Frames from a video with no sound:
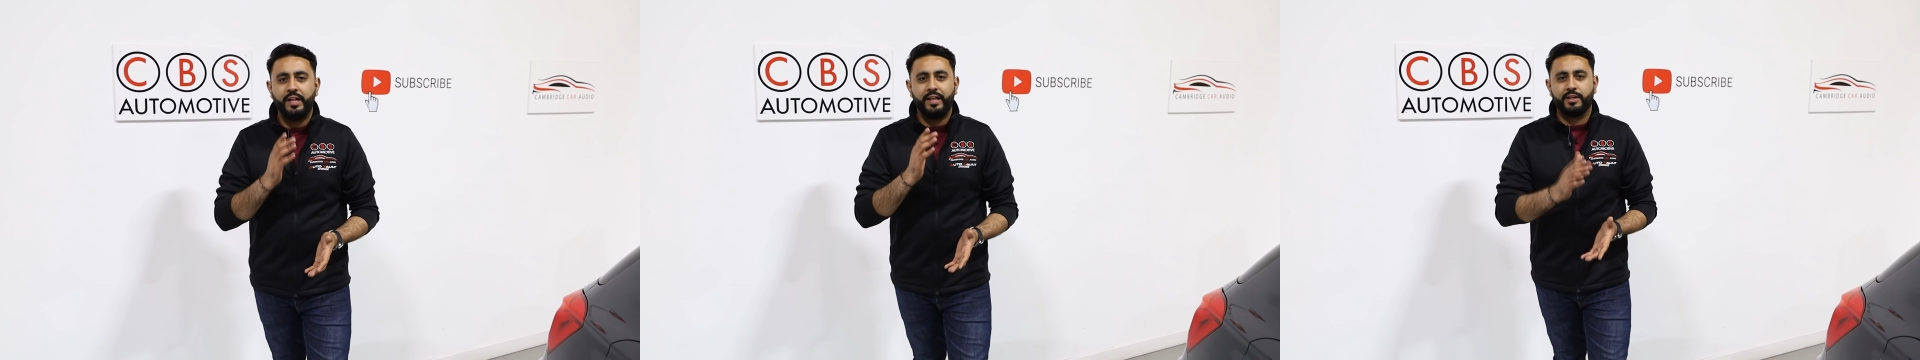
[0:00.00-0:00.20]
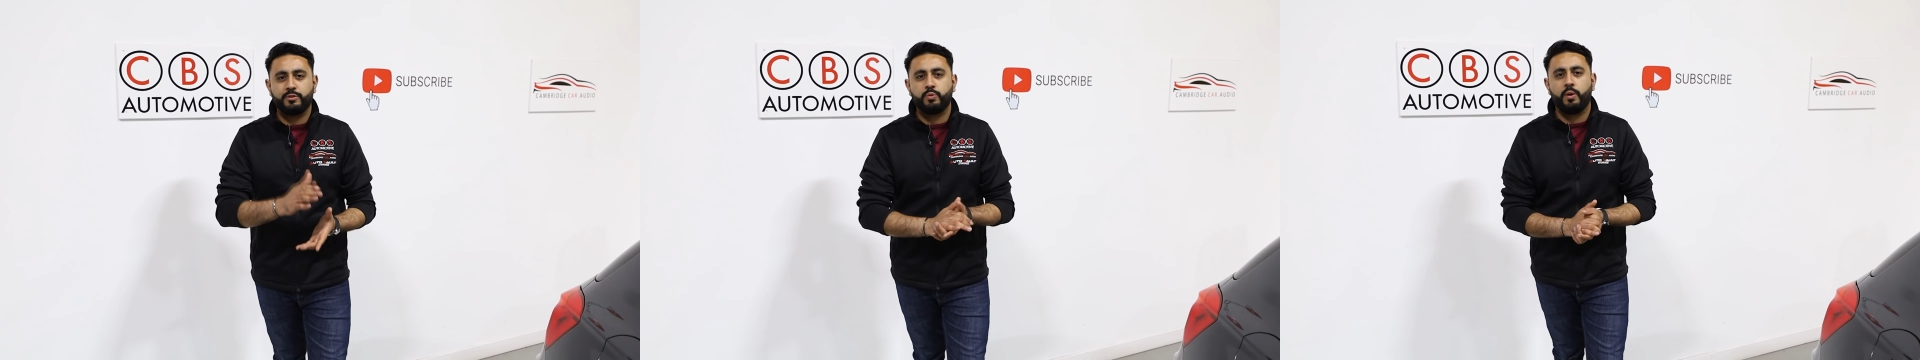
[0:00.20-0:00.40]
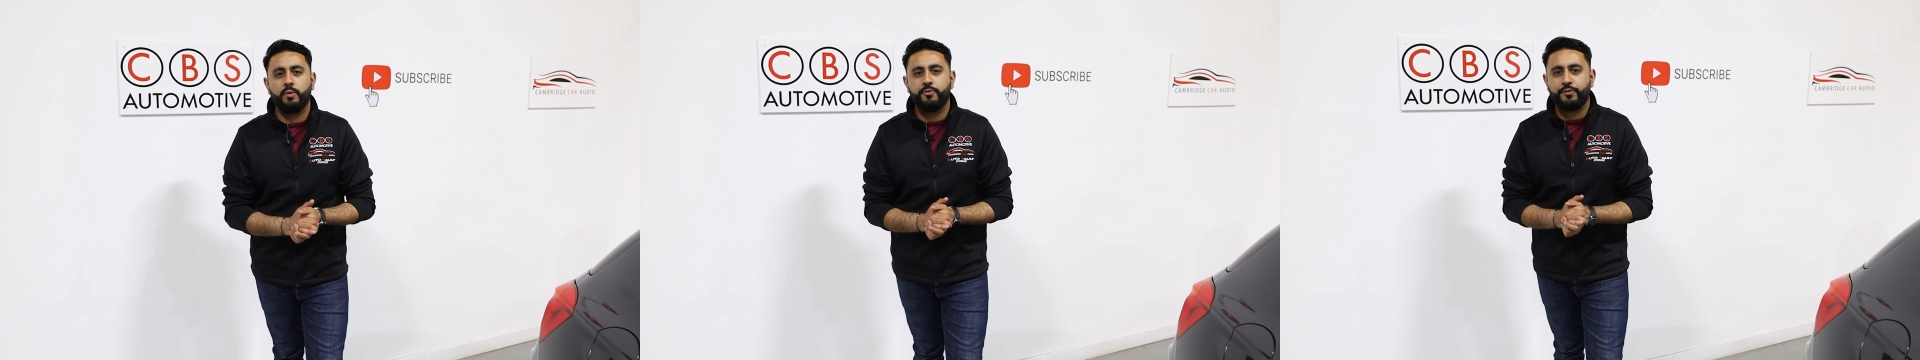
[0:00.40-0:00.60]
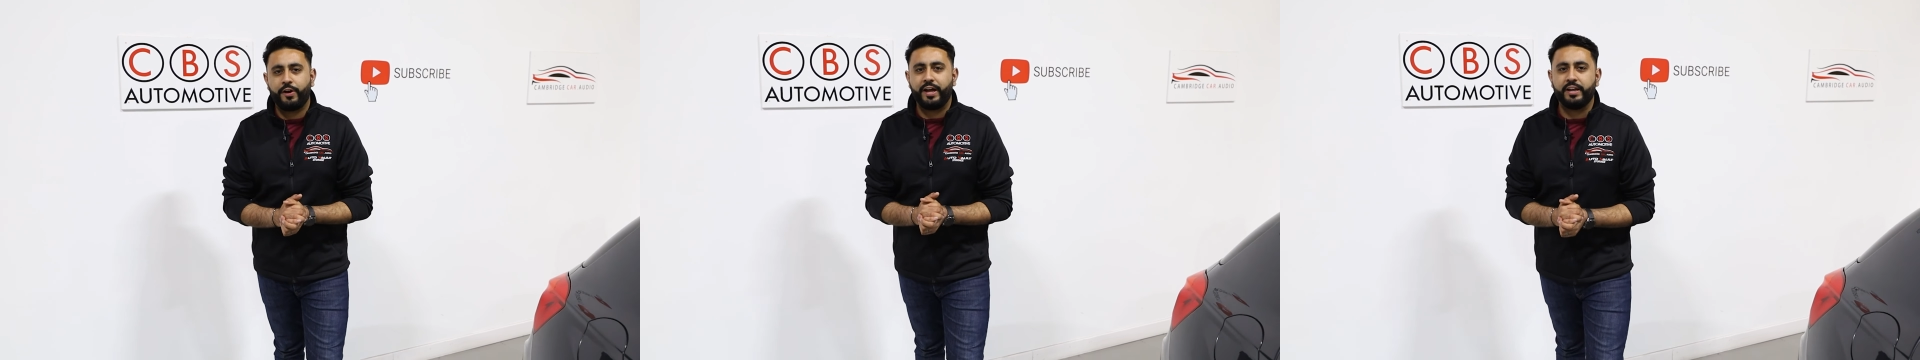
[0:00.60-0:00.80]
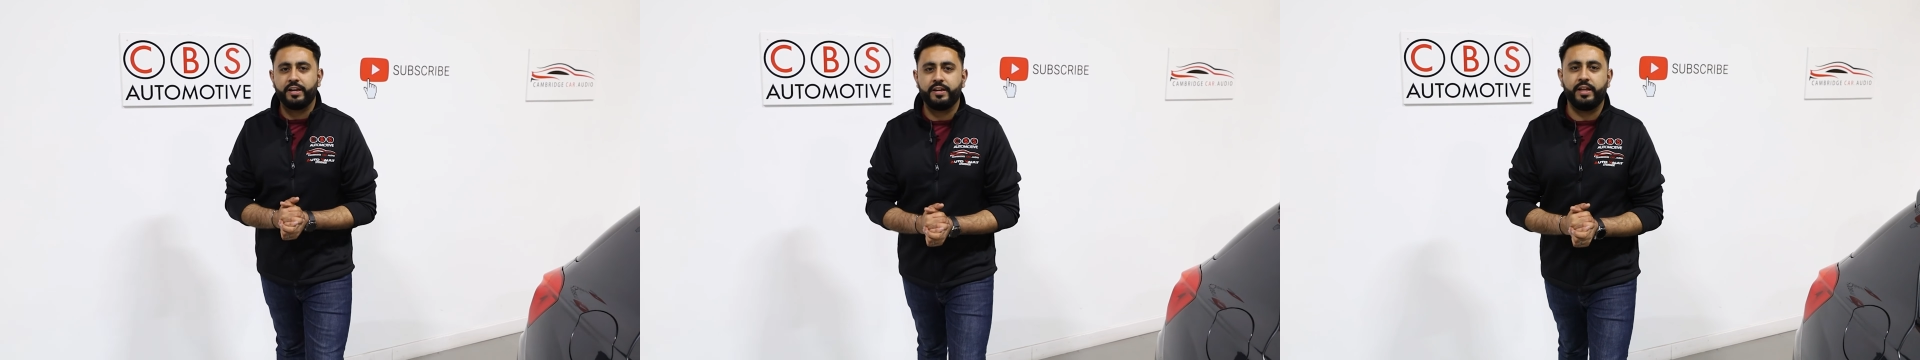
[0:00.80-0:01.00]
That's why we've
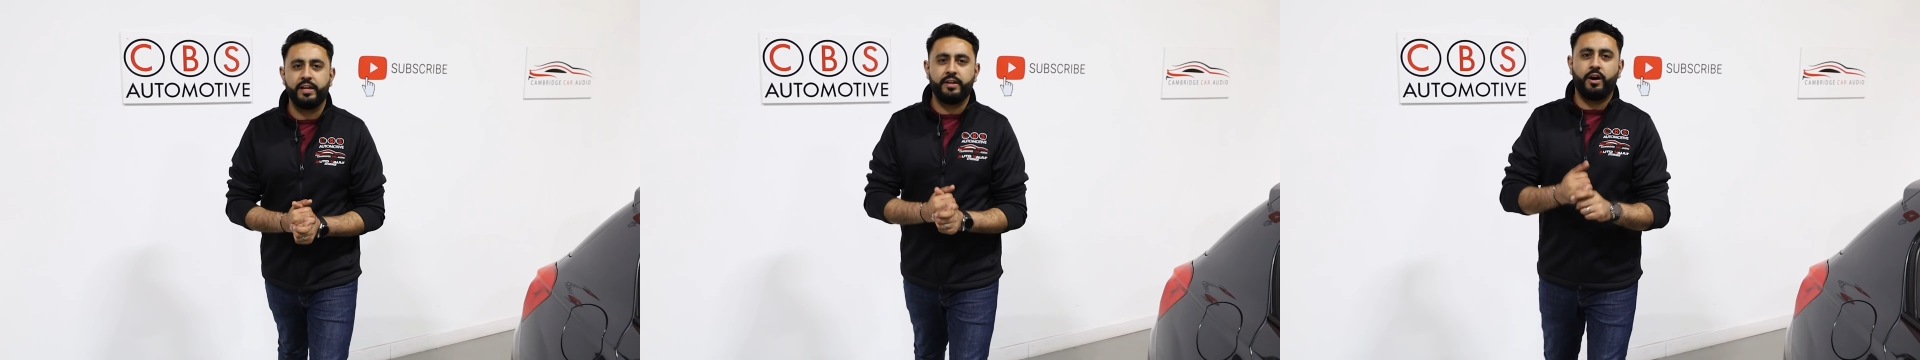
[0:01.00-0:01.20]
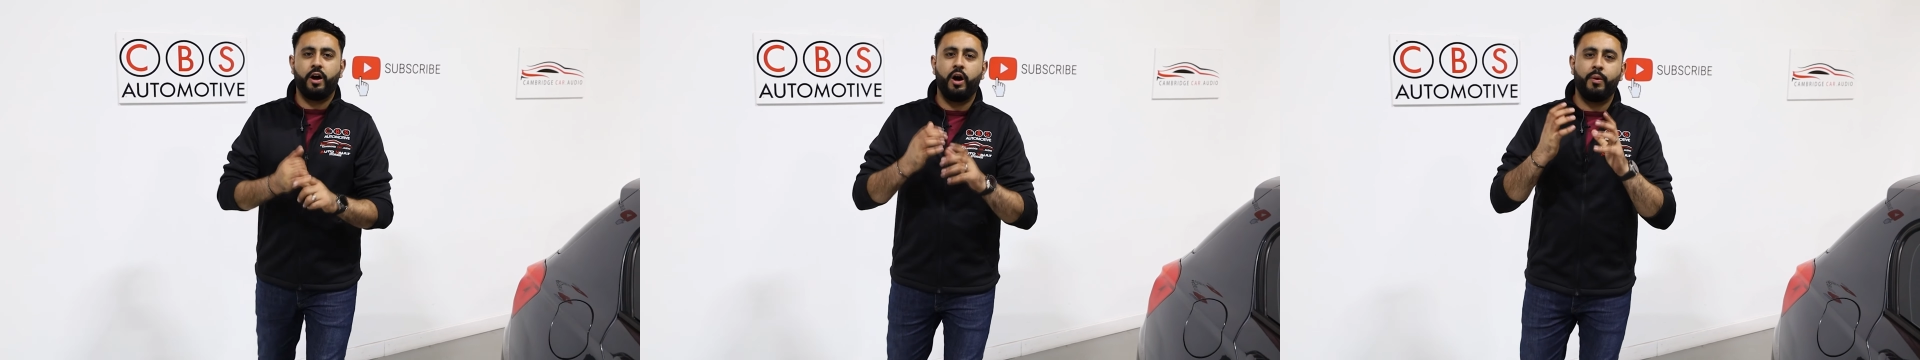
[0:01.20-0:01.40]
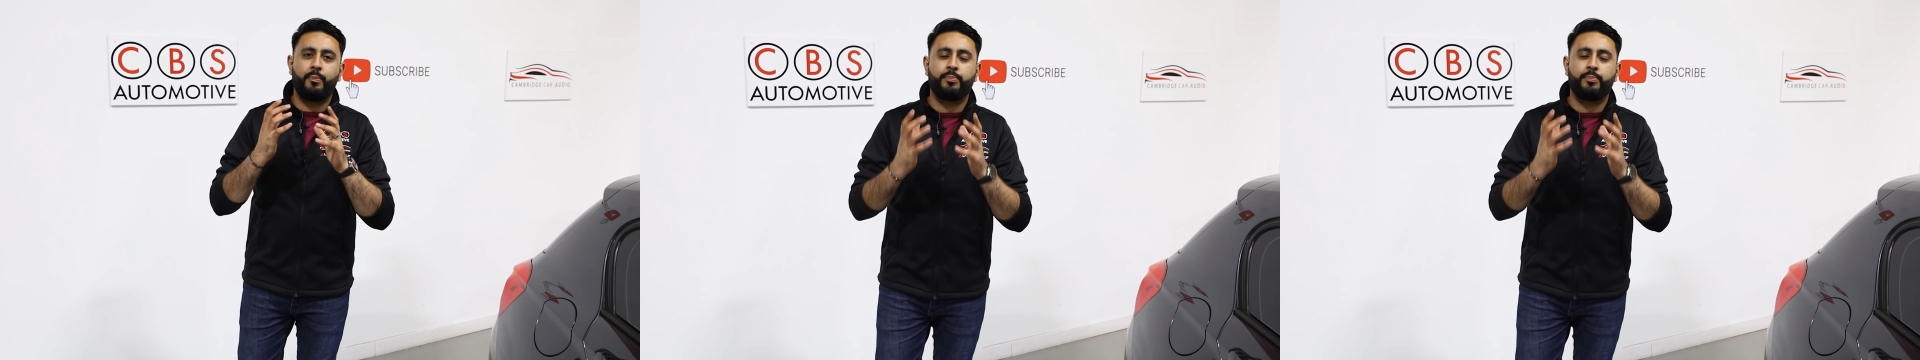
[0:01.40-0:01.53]
added in our